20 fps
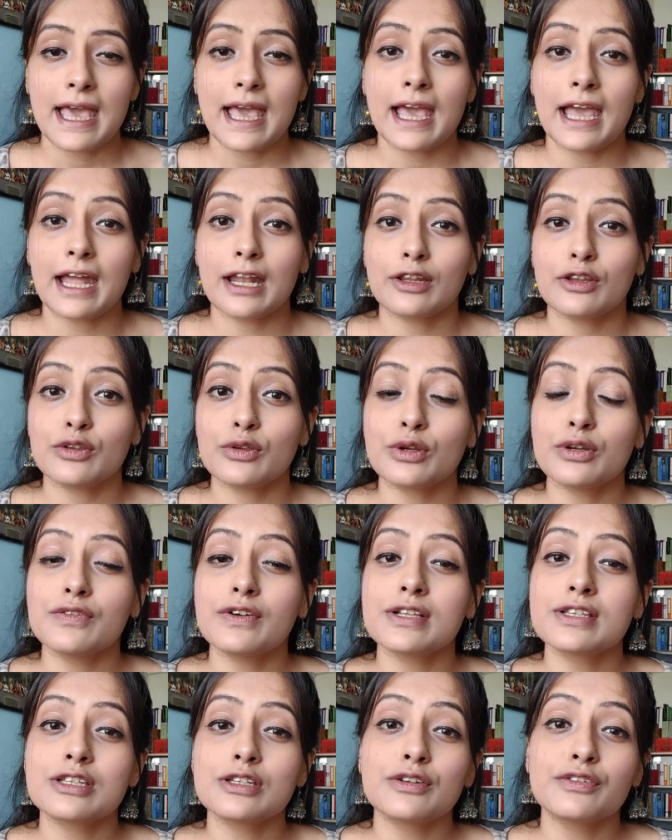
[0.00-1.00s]
And the
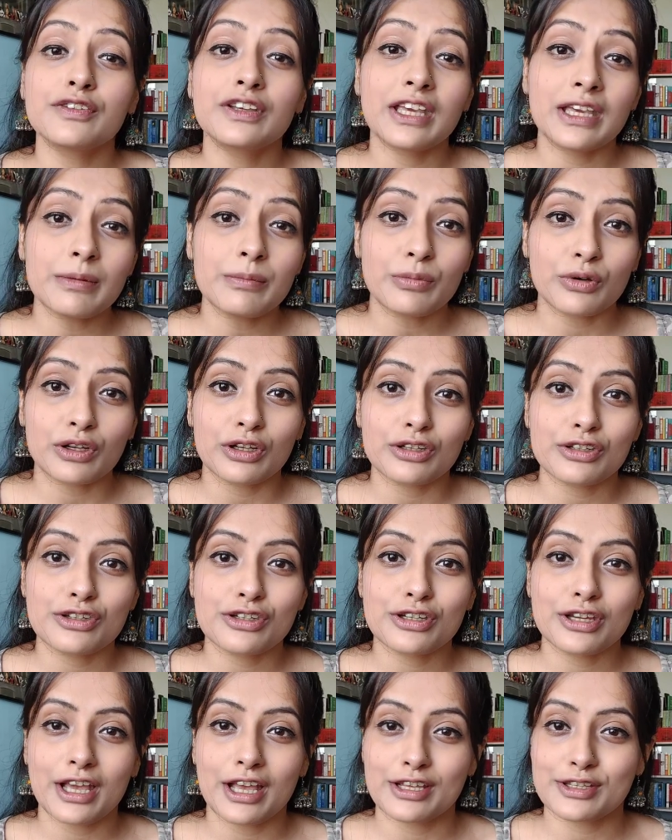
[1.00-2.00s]
University of
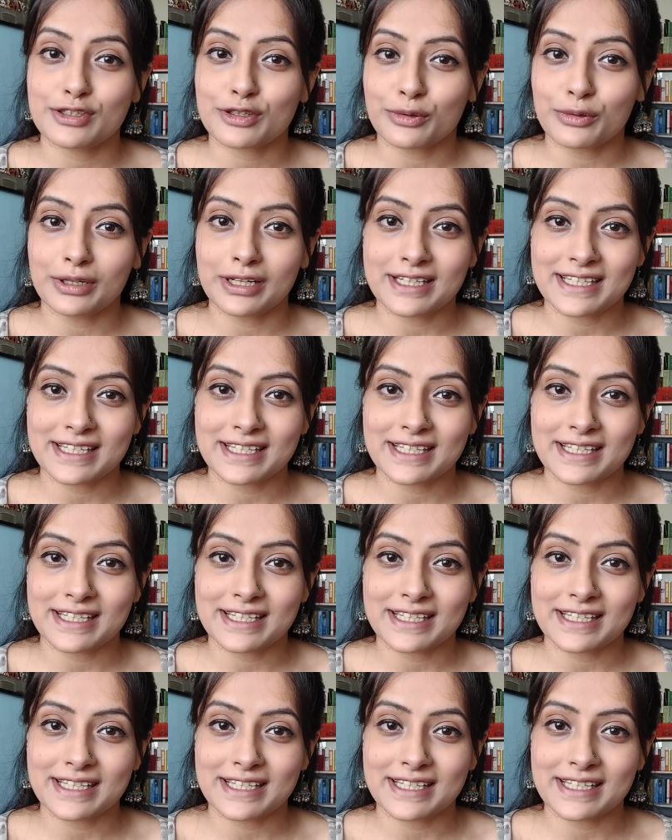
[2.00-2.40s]
Cambridge has thrown